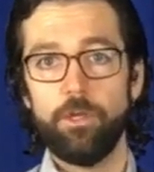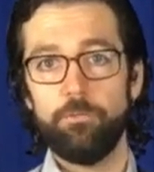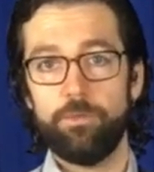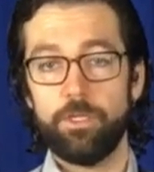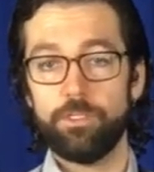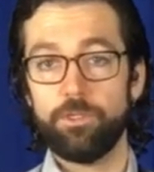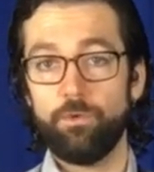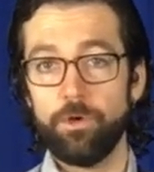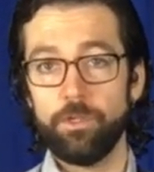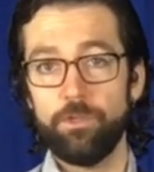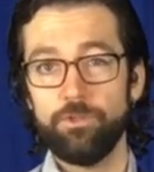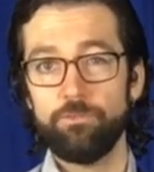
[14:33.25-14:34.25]
because I want
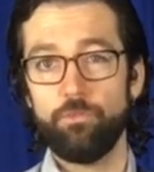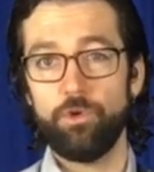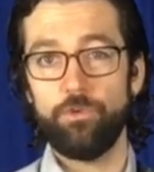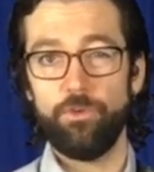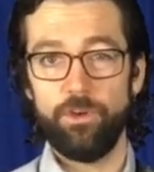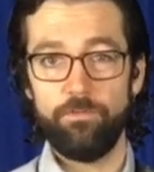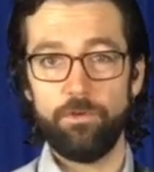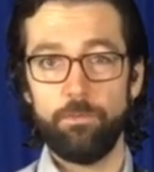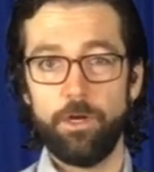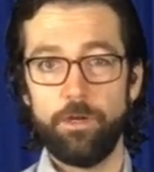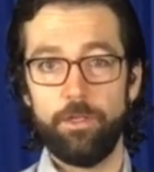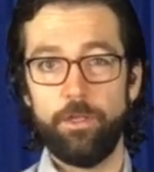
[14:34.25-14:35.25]
to use more reverb
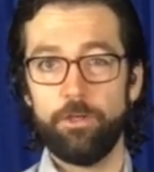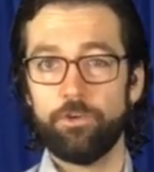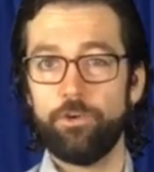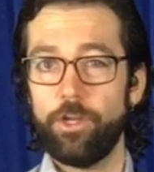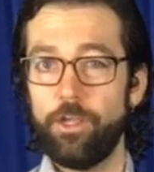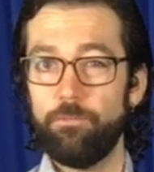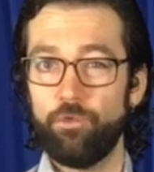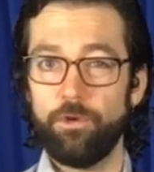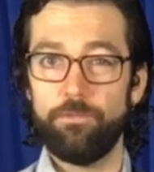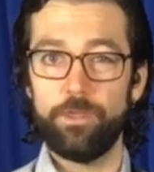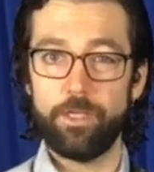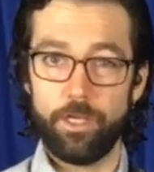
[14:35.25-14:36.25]
on it and create more
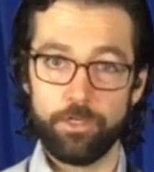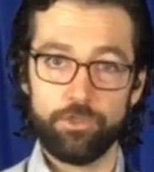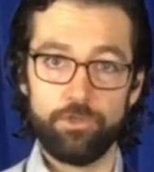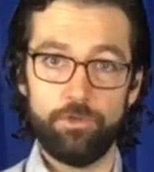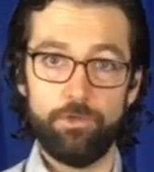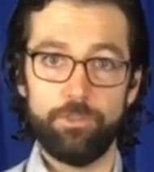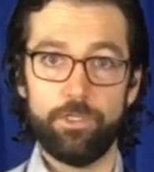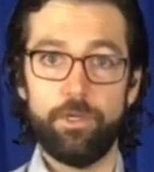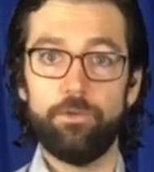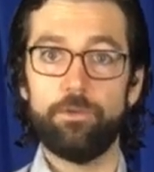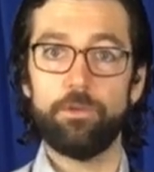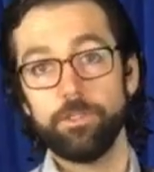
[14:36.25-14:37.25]
of a textural
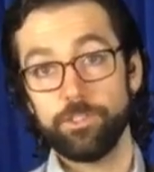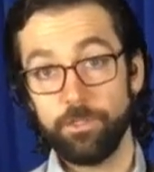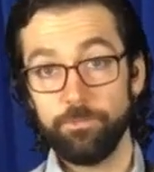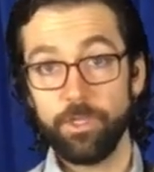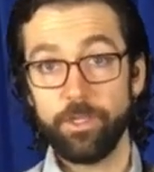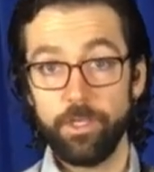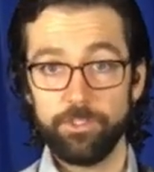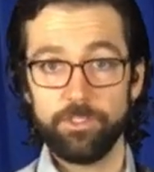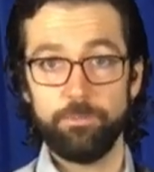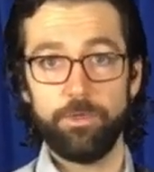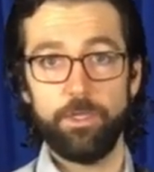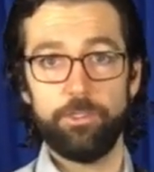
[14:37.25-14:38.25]
sound. Something else
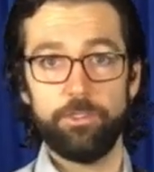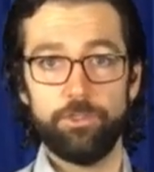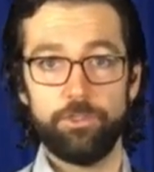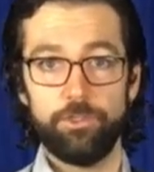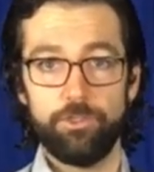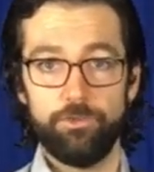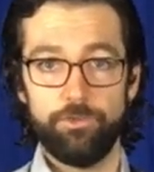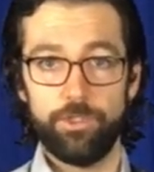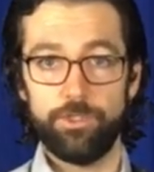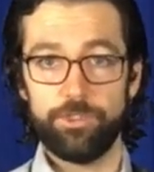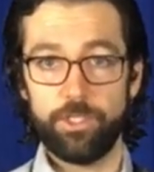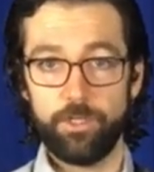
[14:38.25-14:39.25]
to pay attention to in
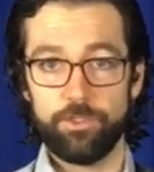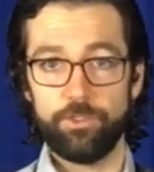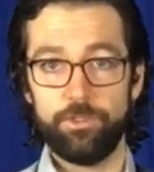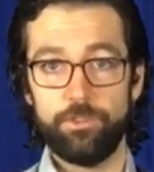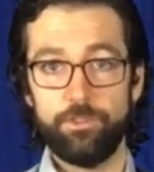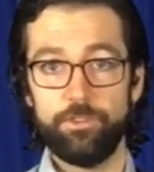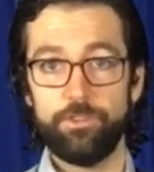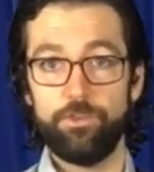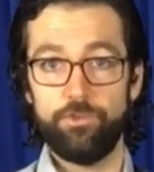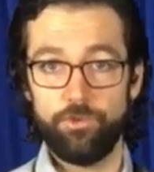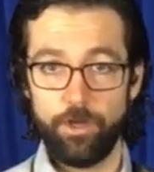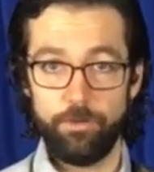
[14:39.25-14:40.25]
this section is the
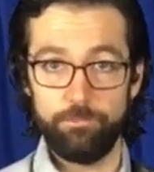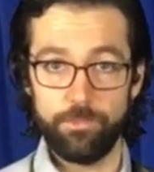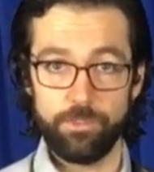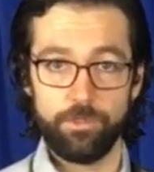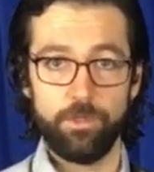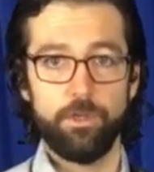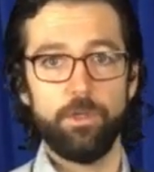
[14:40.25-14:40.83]
drums.